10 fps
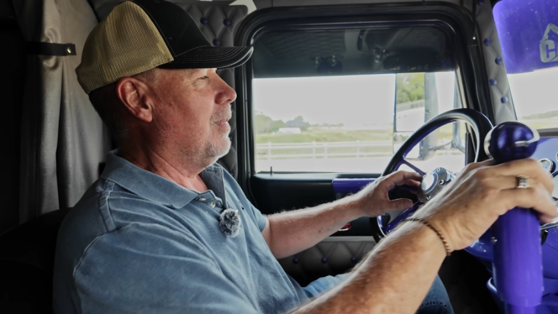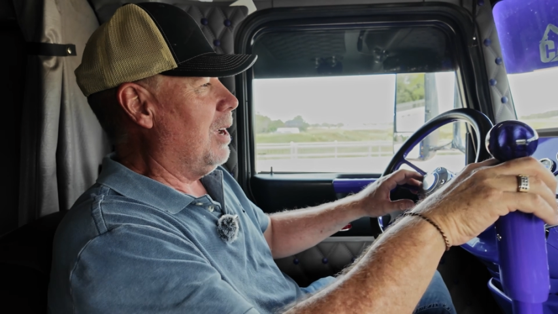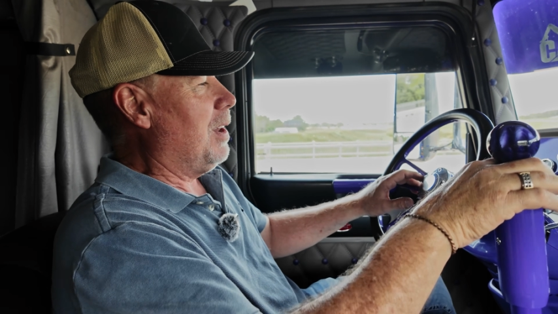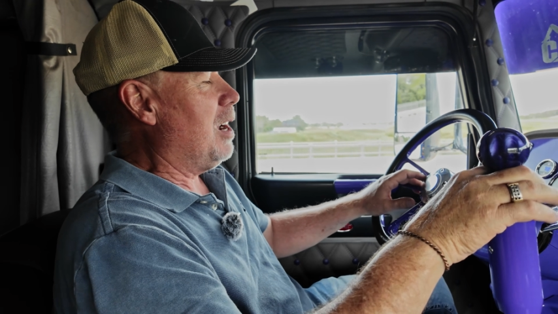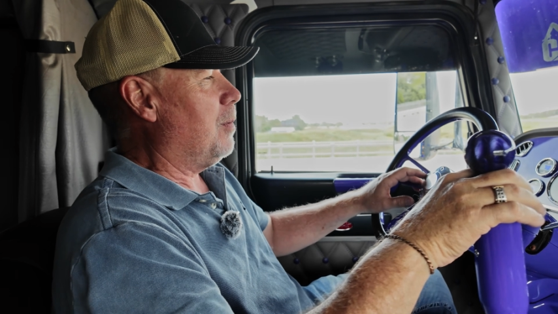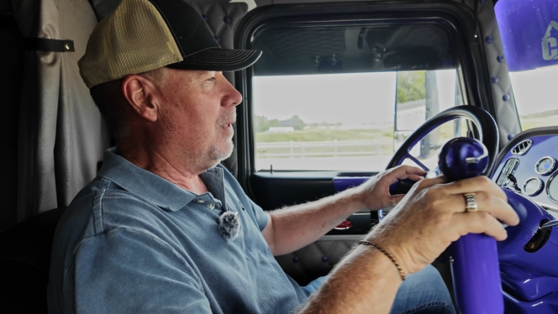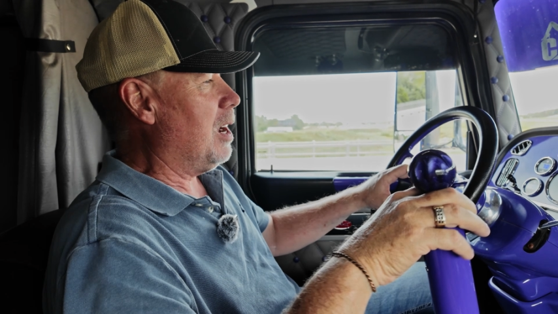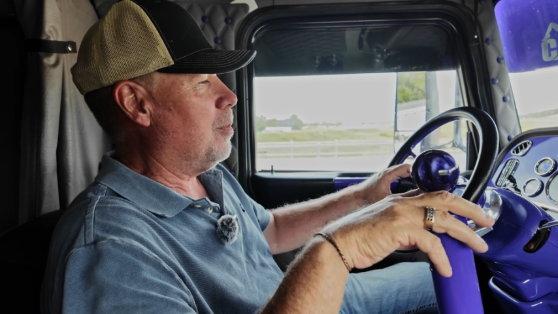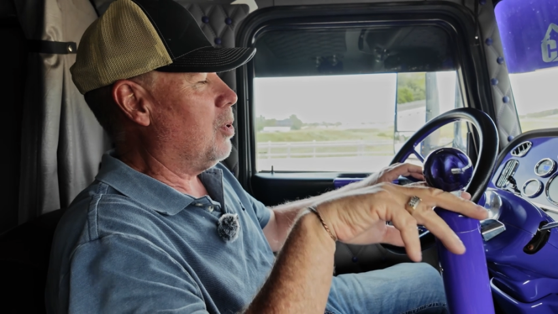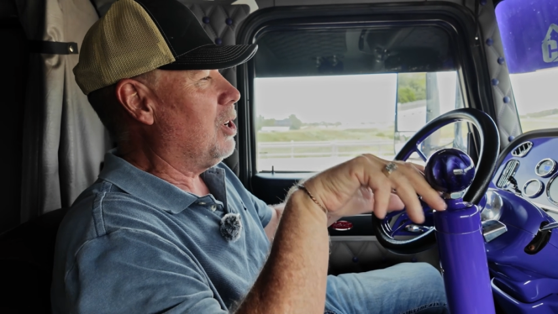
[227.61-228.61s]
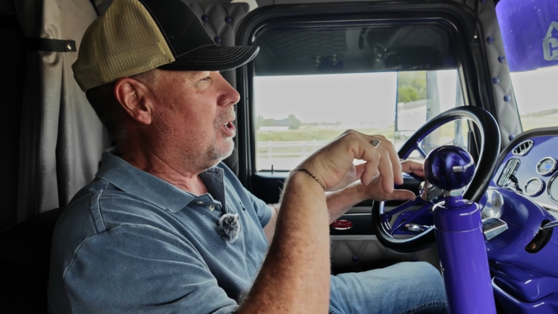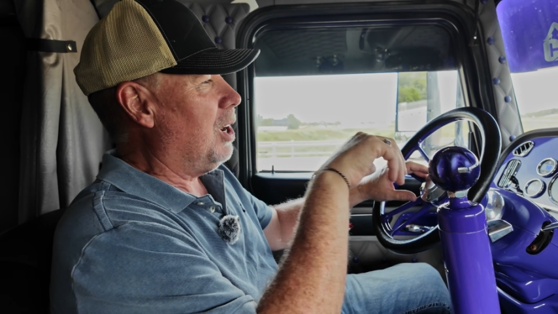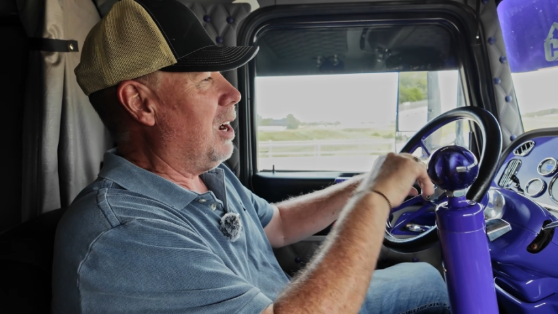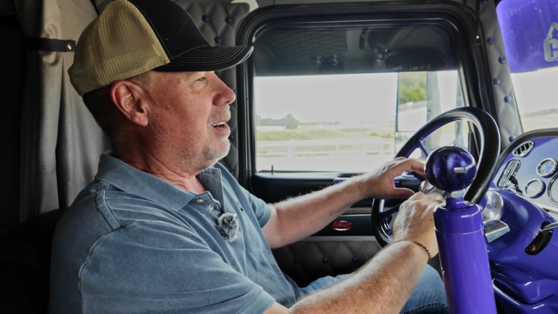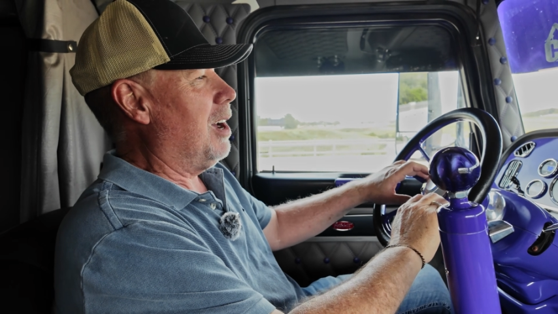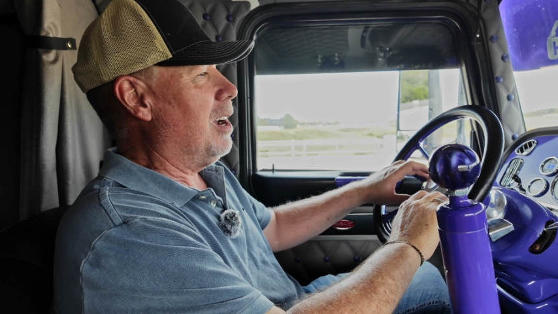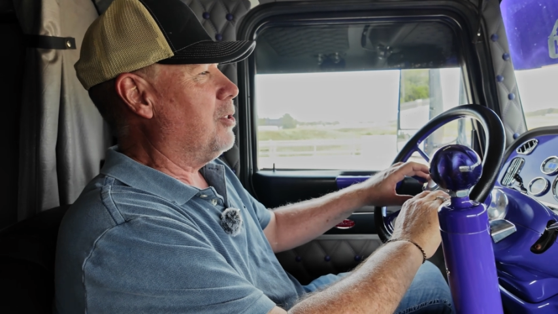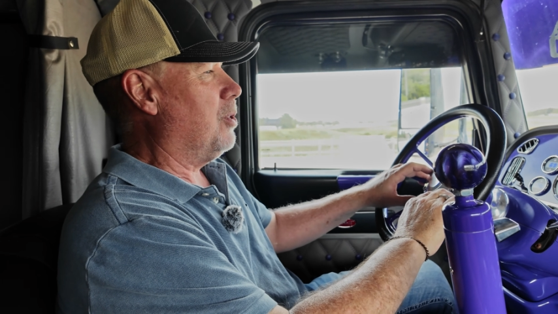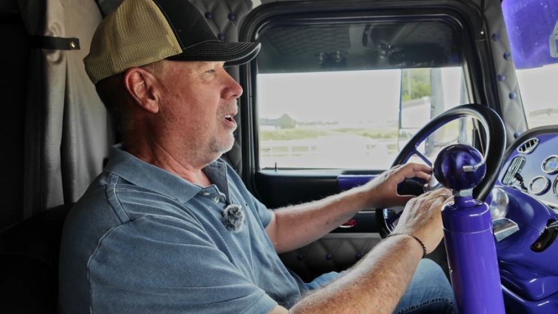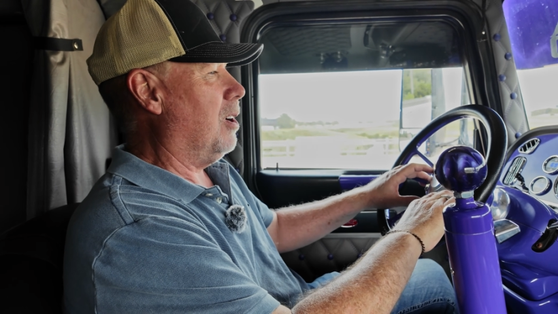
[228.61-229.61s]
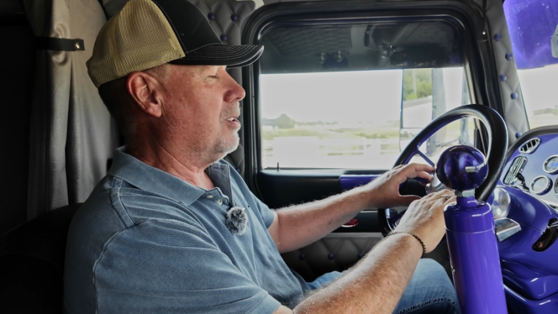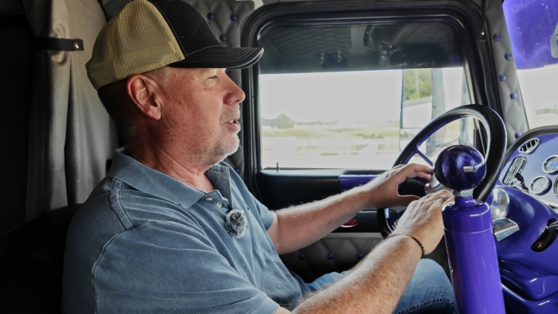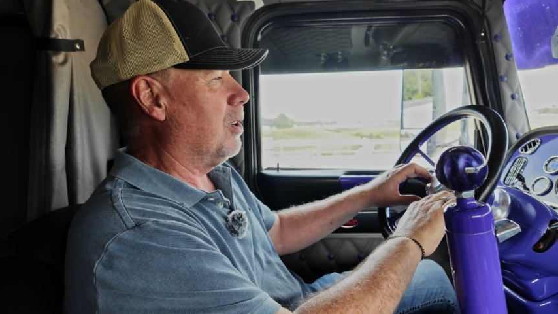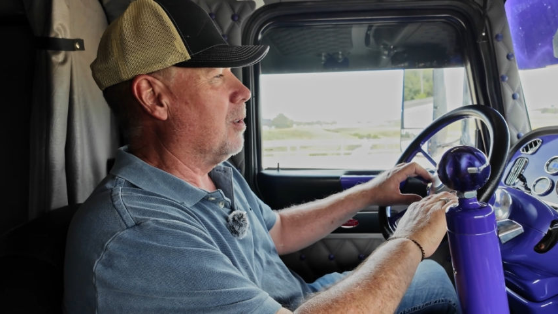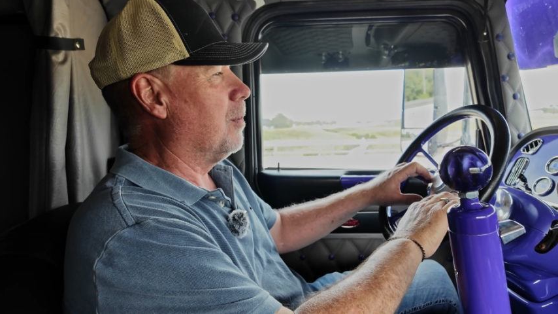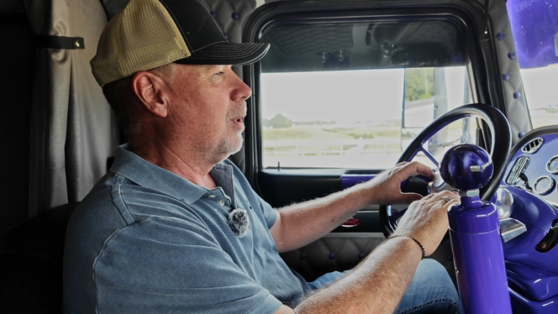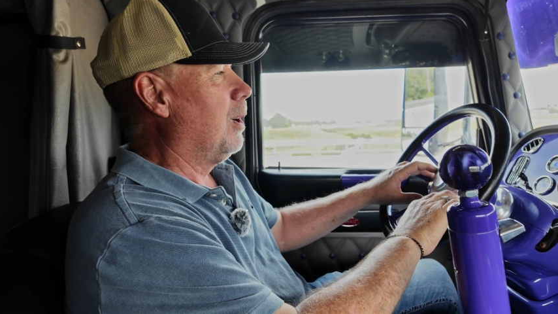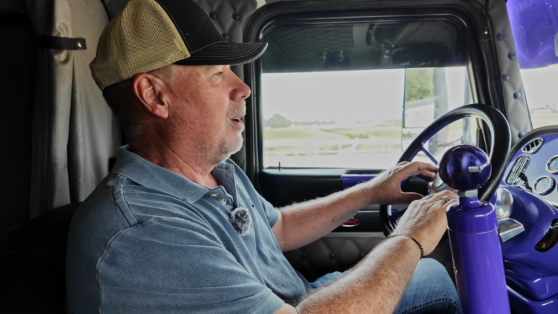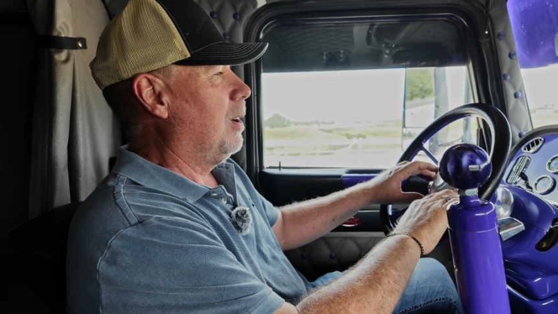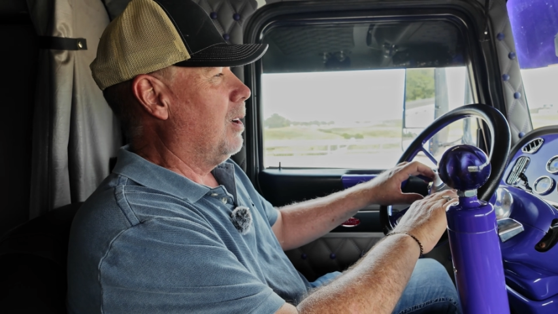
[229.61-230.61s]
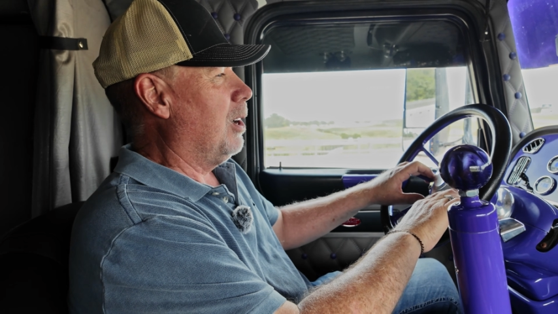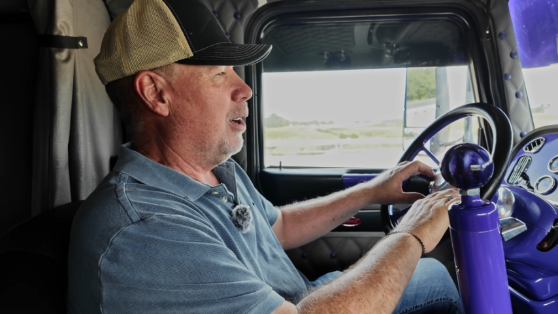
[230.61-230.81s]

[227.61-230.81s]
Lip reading: they appreciate nice trucks and,